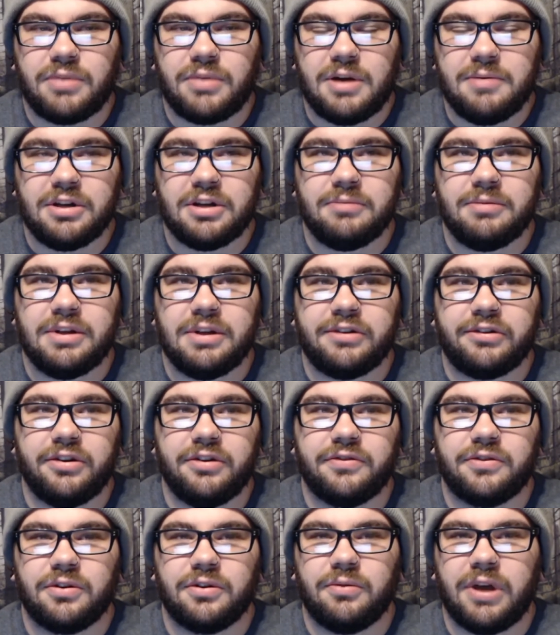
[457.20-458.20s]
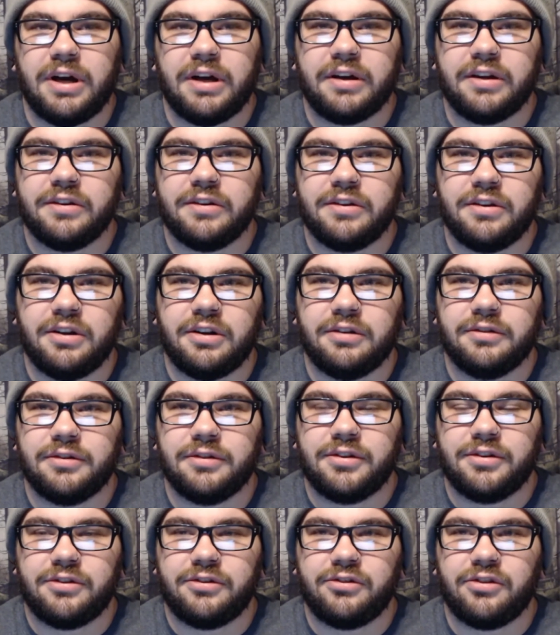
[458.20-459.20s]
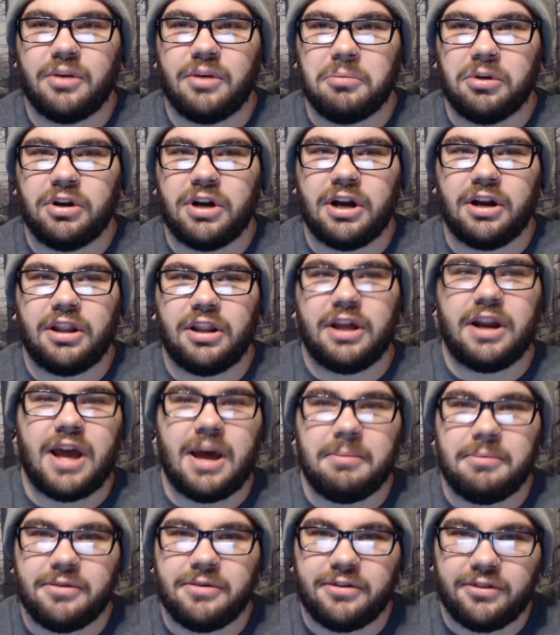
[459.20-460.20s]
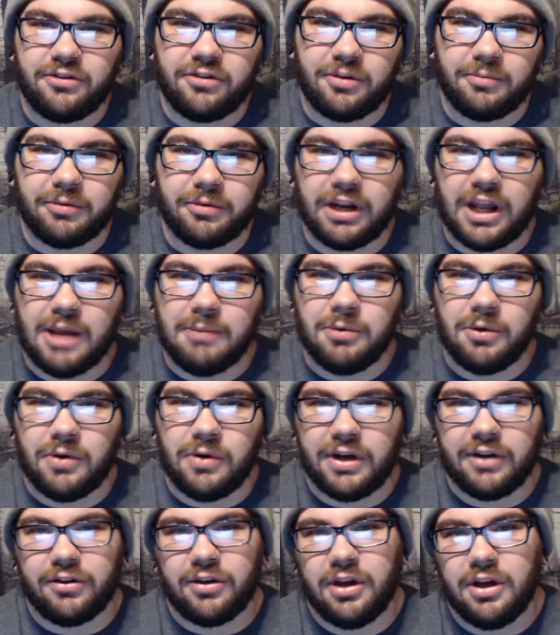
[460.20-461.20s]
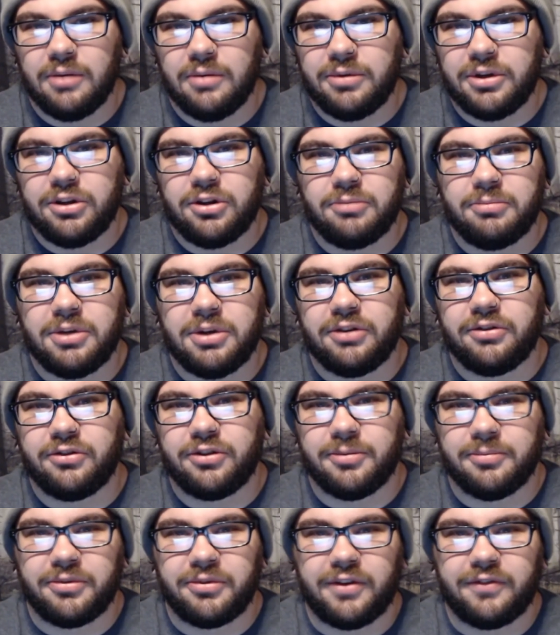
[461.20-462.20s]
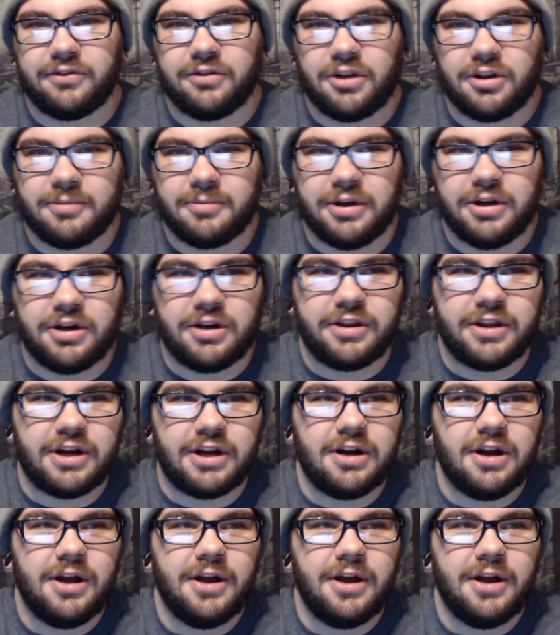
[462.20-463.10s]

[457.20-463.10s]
Probably going to be slow for a while because, you know, it's summer. Not a lot happens in the summer gaming-wise, but there'll be some stuff to talk about here and there.